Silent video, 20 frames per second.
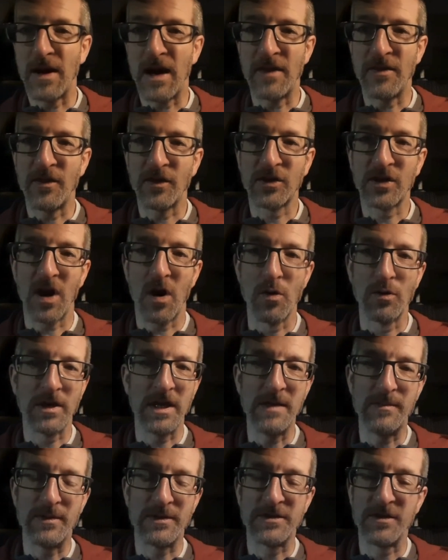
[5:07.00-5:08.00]
the
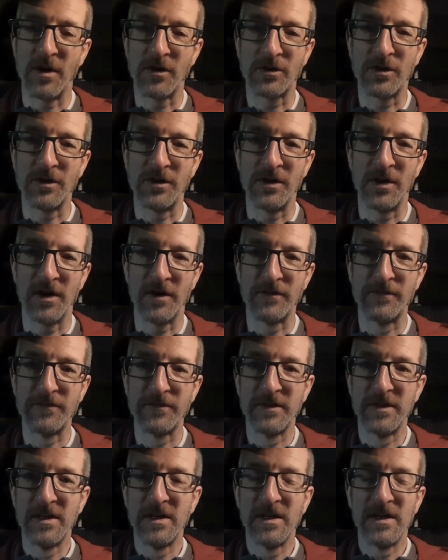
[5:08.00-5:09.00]
goalkeeper's not good enough.
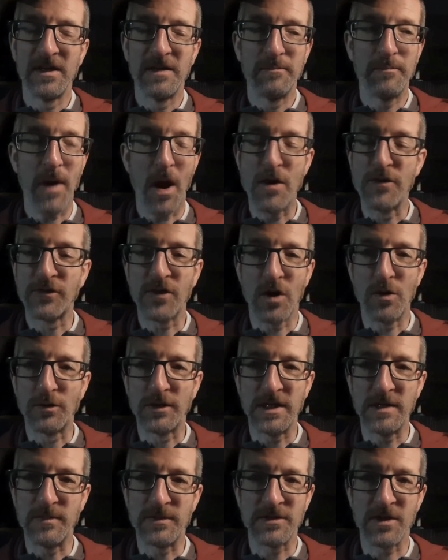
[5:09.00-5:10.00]
both
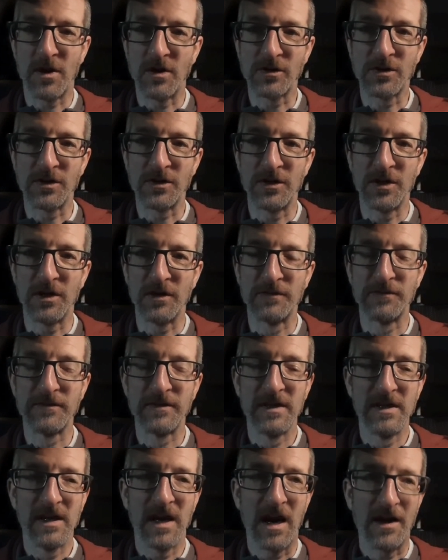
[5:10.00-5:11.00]
goalkeepers aren't good enough.
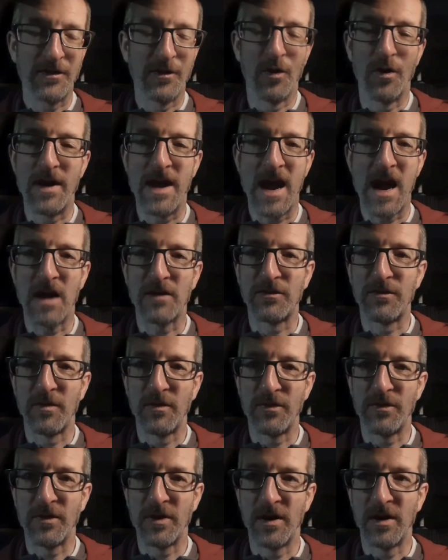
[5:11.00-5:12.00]
I thought he had
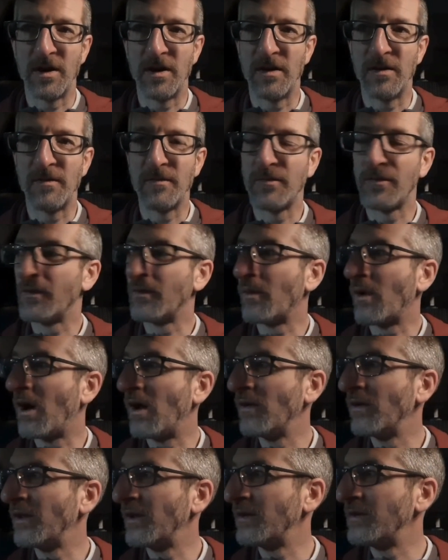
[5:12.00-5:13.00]
the
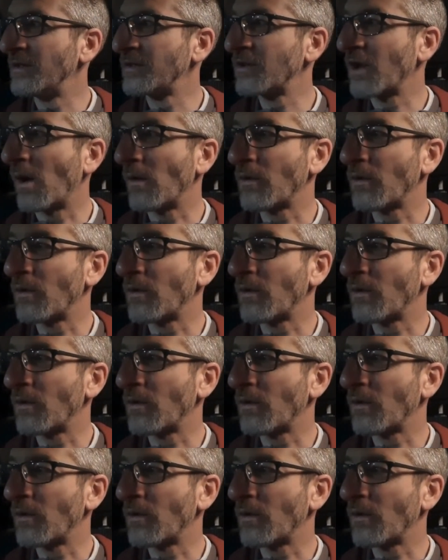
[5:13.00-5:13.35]
one in the top